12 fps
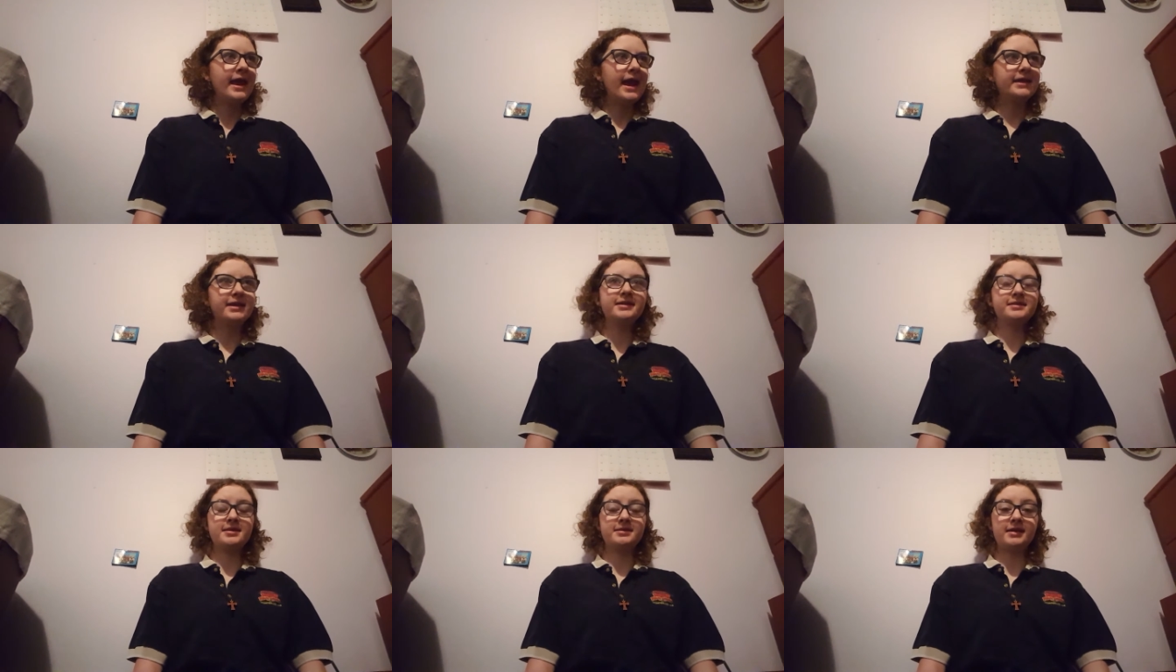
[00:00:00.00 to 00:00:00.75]
It
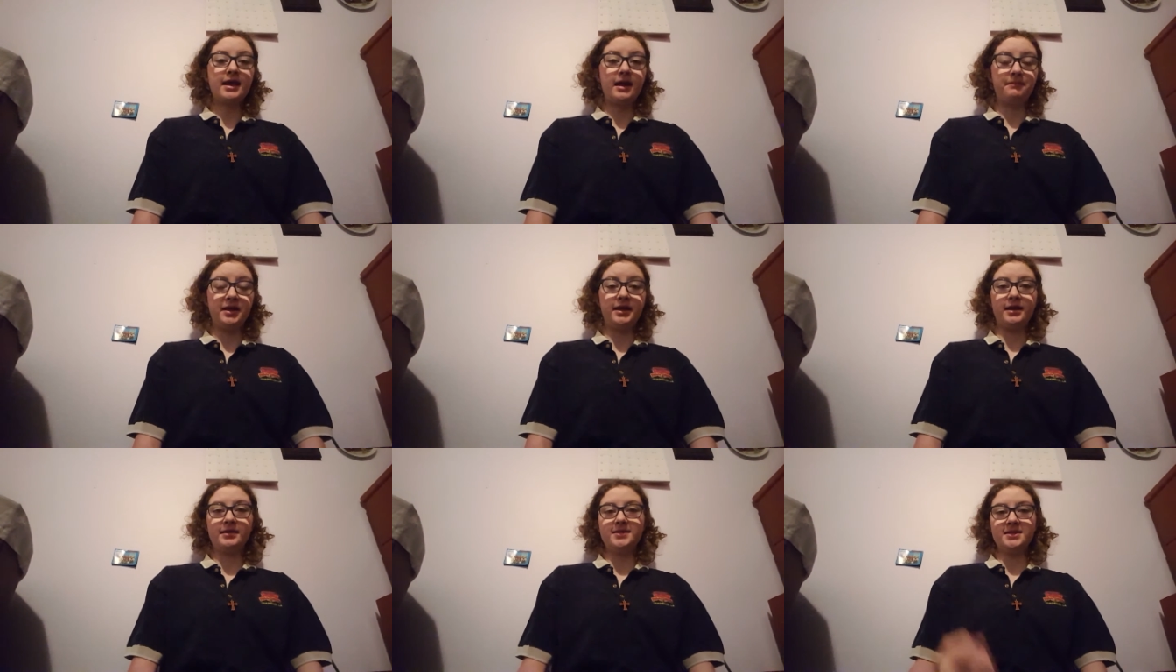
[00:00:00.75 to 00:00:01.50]
does this
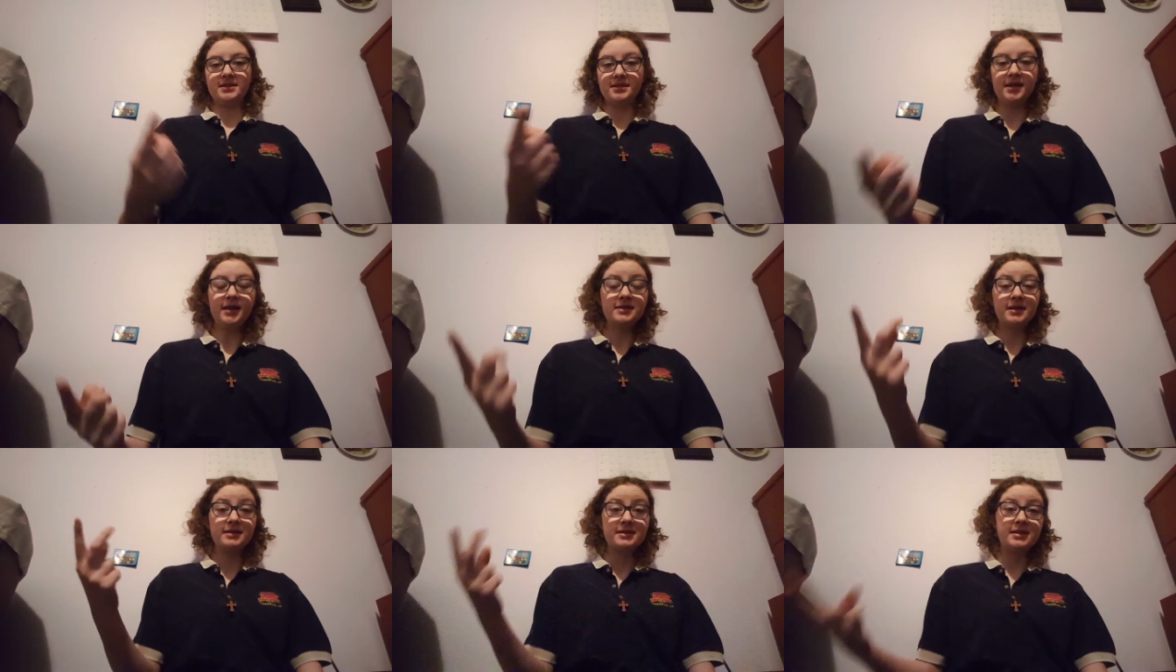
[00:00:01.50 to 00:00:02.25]
again in season
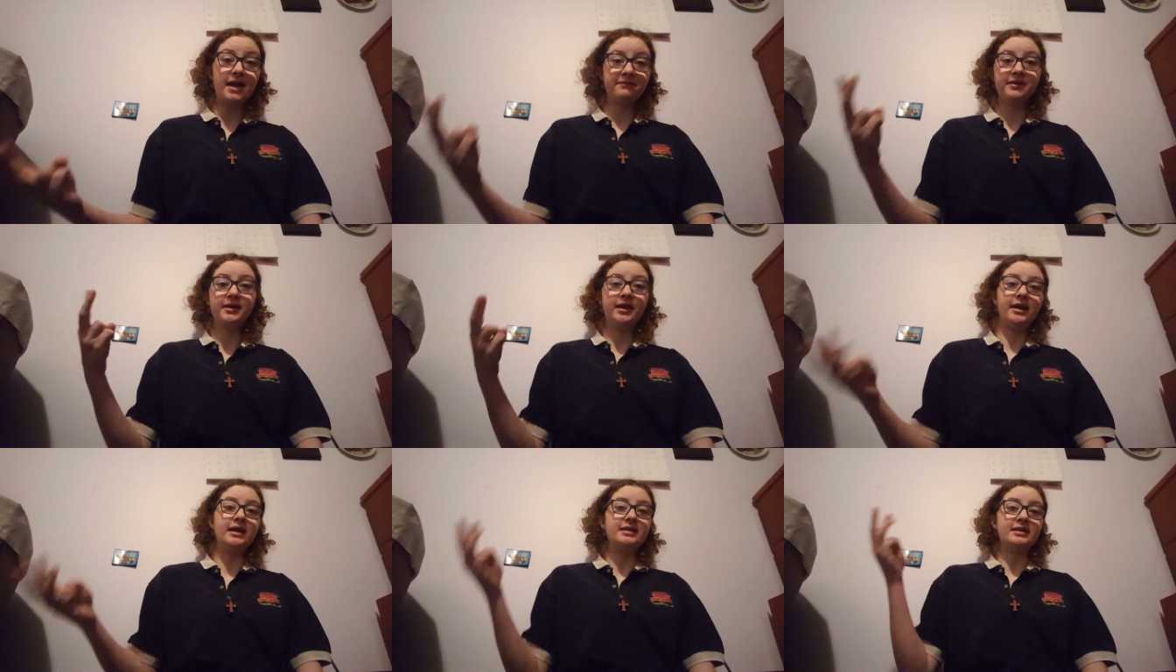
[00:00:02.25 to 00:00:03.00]
6, 7,
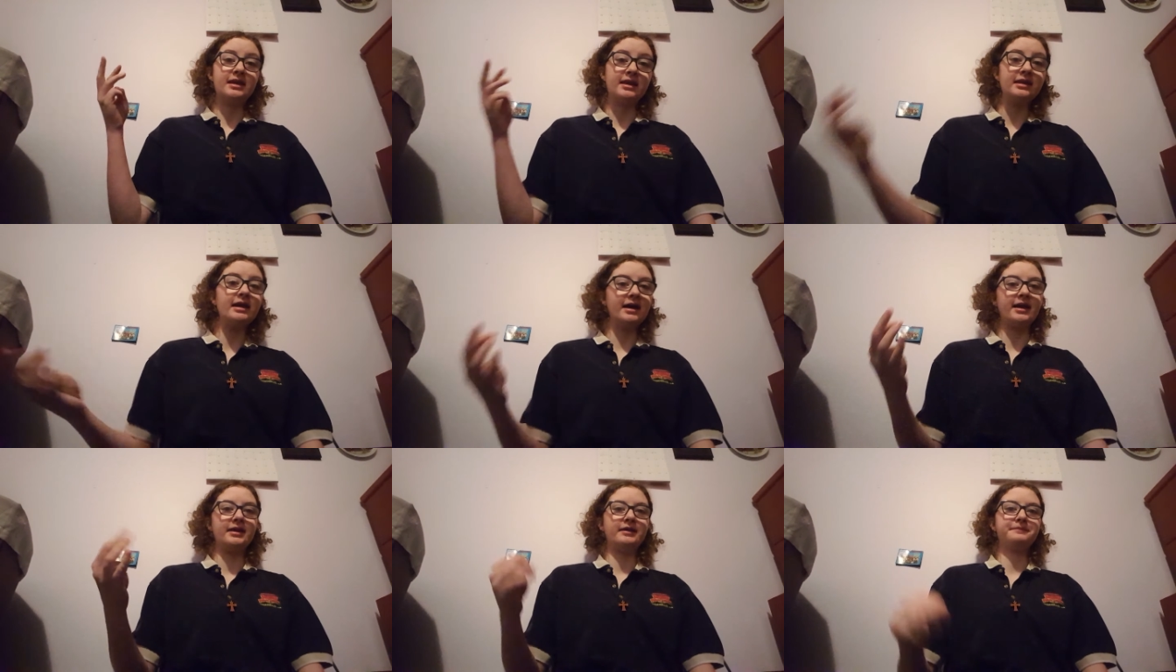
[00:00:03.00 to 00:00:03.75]
8, and
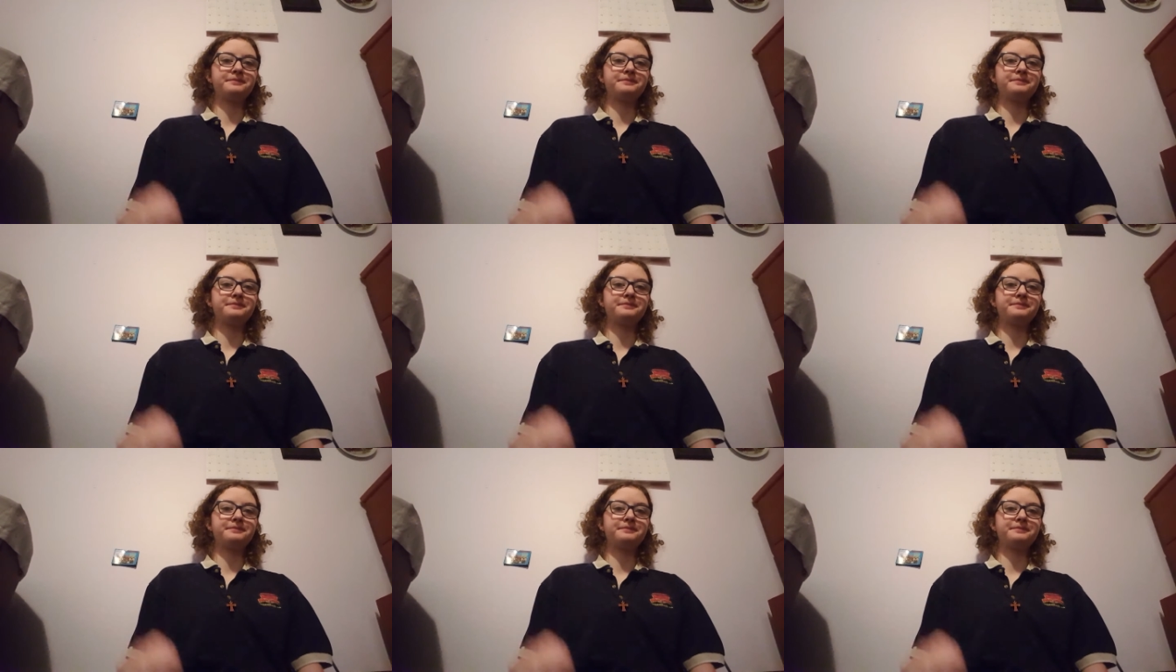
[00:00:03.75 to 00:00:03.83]
9.